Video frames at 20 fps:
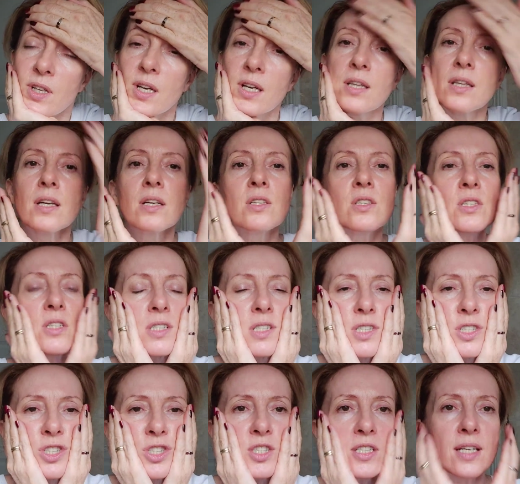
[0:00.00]
and then
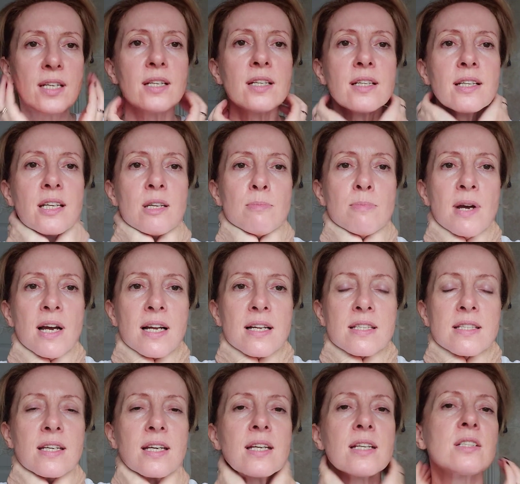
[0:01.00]
just gently
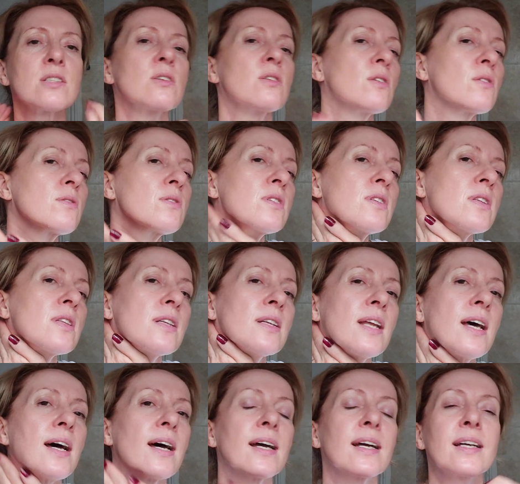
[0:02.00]
pat it onto the
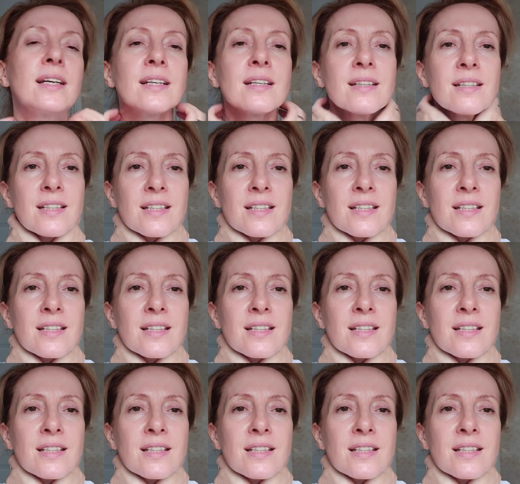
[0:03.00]
neck,